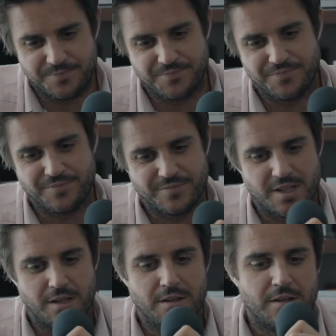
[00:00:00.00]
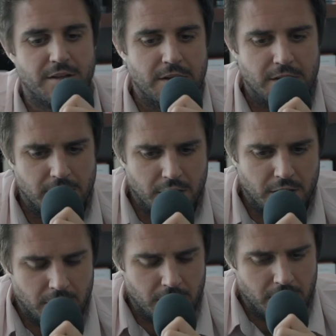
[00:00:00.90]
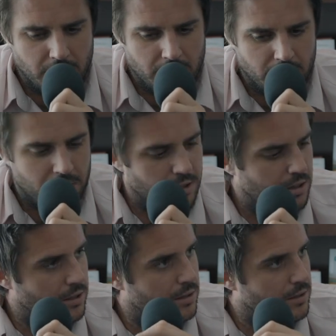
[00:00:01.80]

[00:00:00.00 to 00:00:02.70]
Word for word: It's kind of interesting these disciplines